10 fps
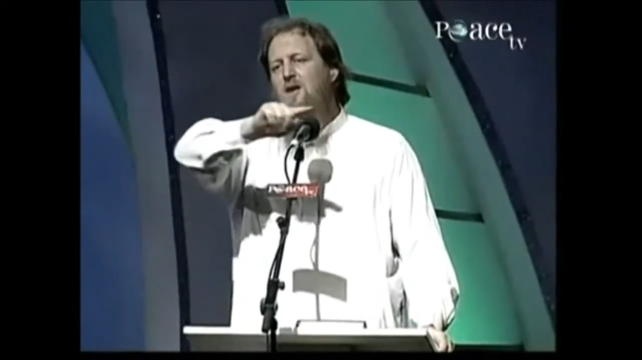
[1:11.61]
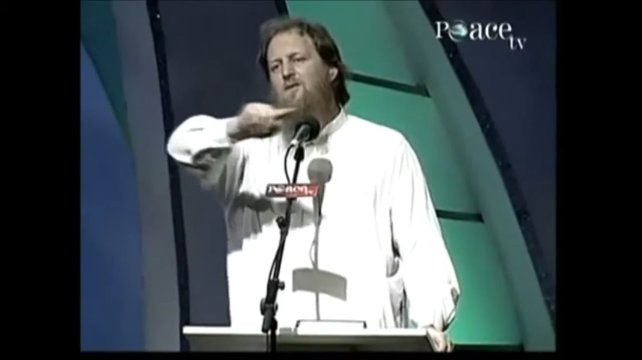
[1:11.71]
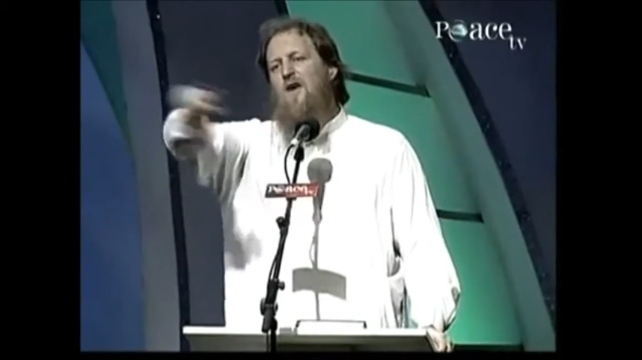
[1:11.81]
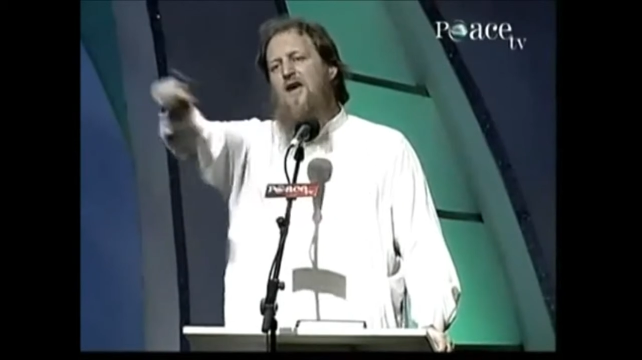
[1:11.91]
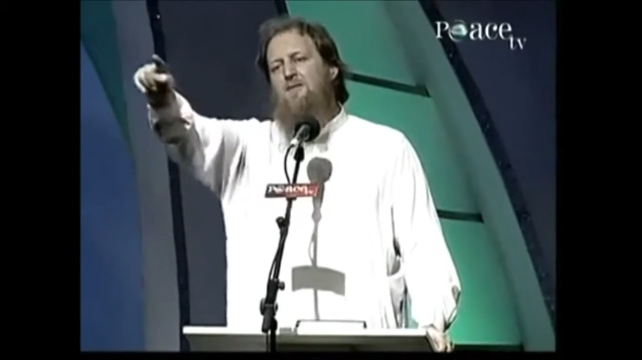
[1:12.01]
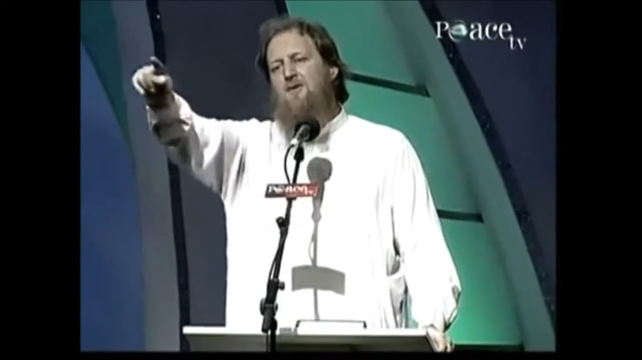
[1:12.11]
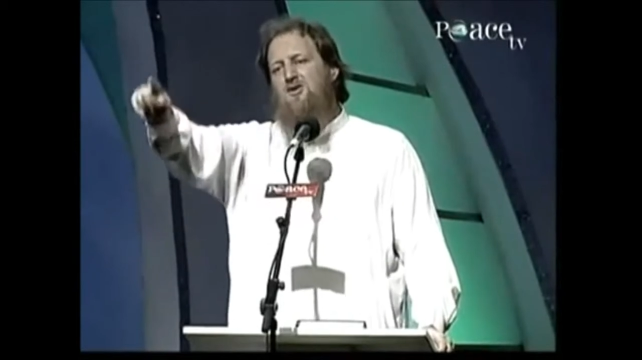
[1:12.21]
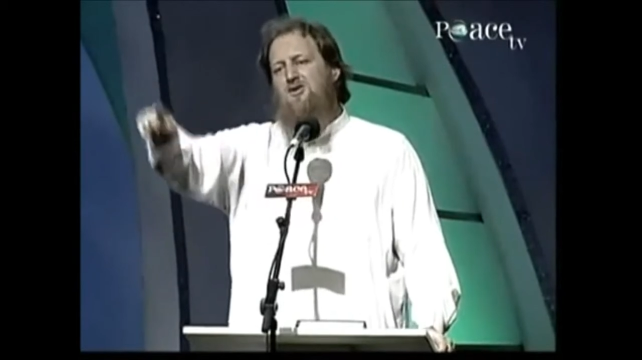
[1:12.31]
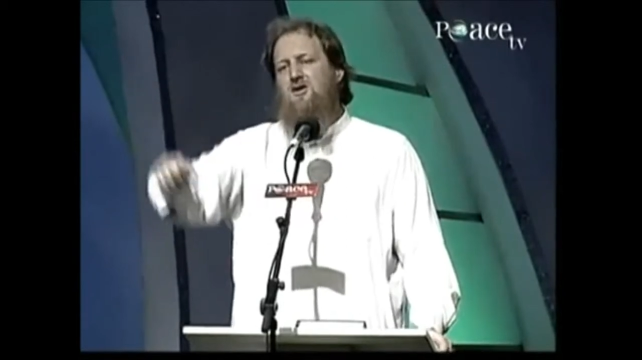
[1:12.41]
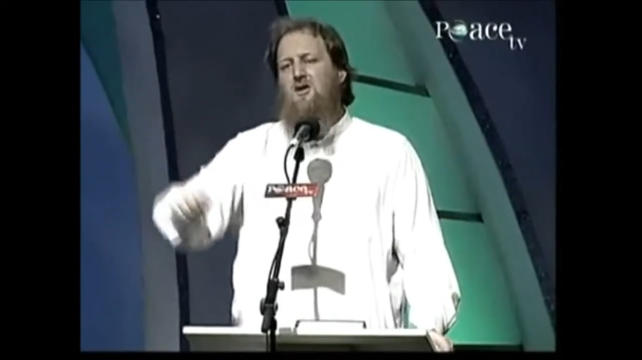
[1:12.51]

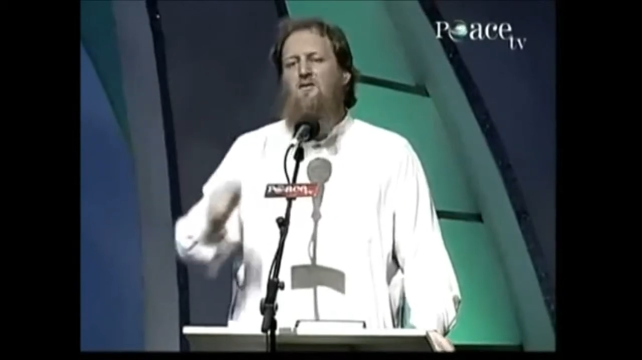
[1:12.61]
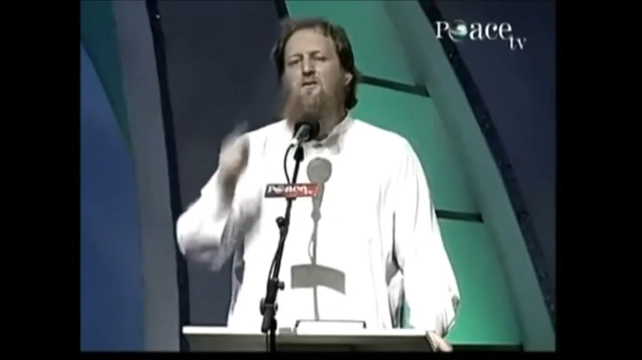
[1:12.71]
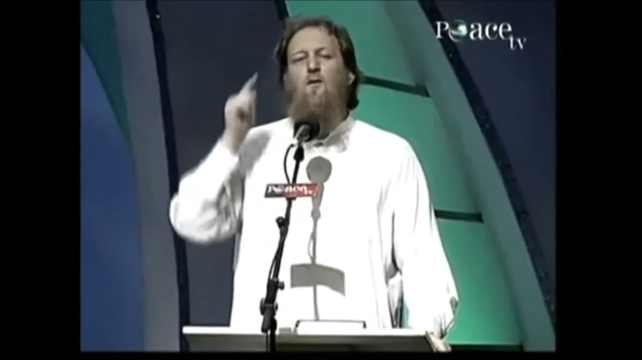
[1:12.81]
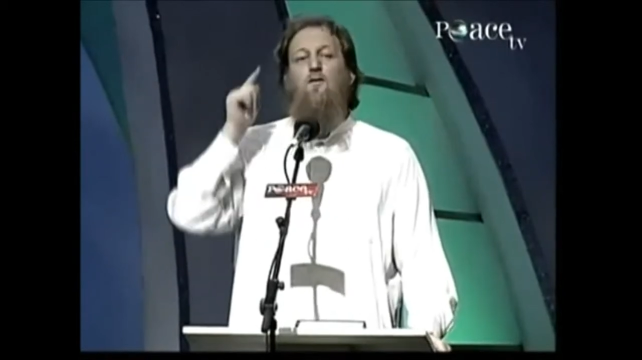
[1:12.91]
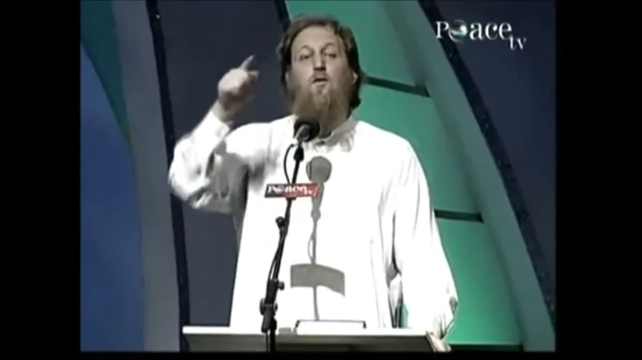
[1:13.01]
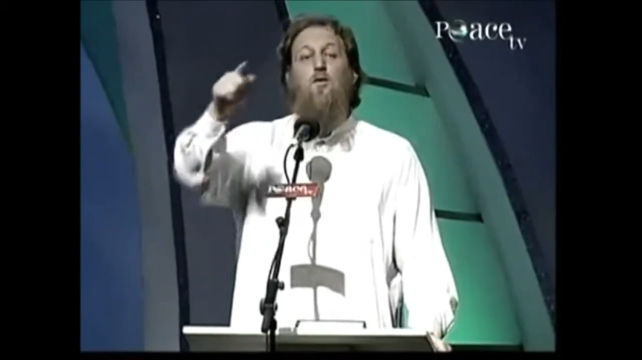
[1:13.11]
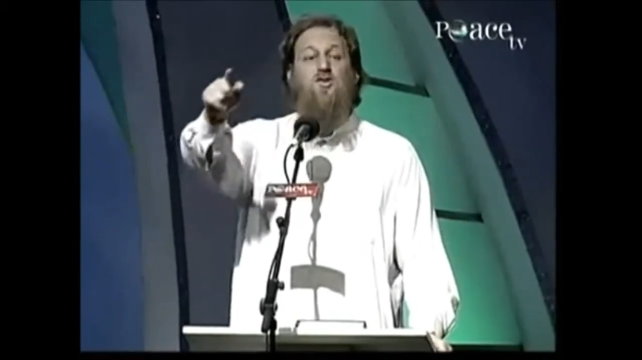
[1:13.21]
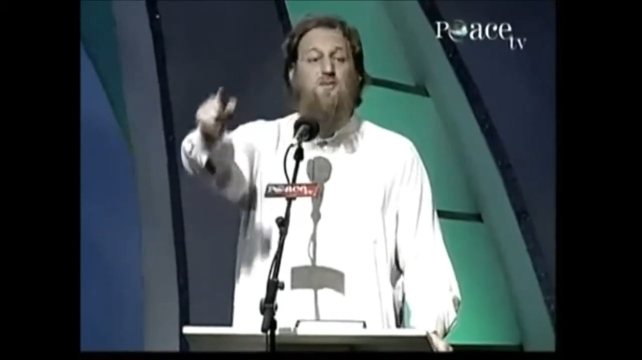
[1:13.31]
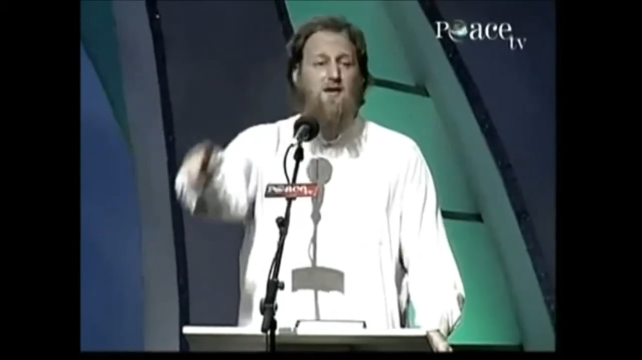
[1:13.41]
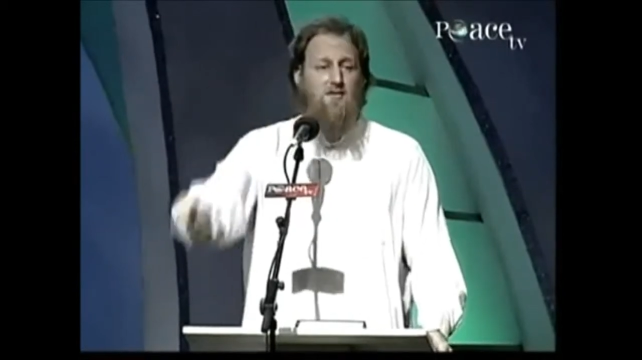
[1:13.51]
famous for forced
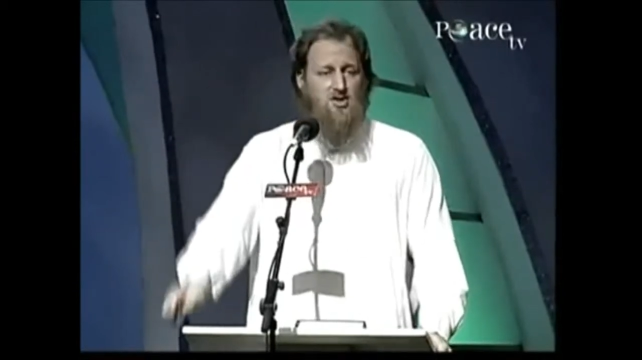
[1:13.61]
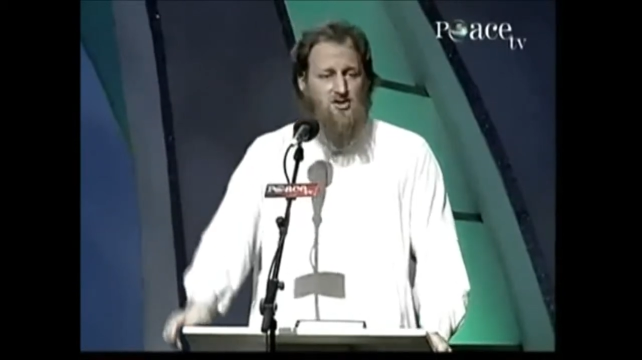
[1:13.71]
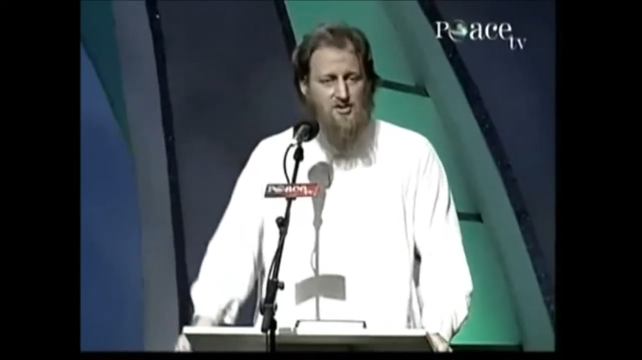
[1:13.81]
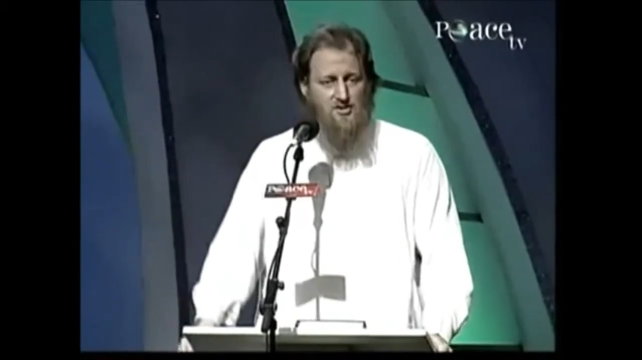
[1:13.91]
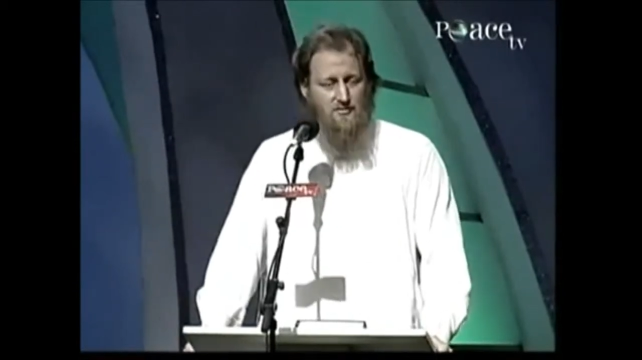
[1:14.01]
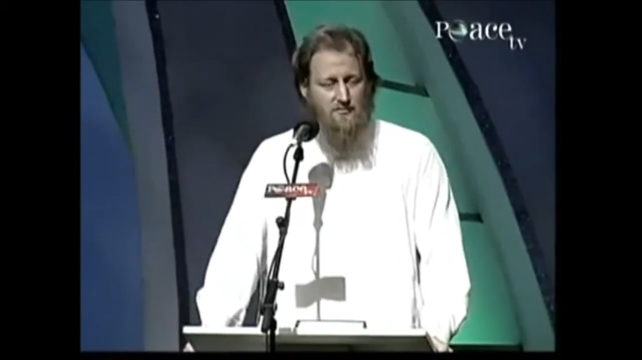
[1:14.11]
marriages.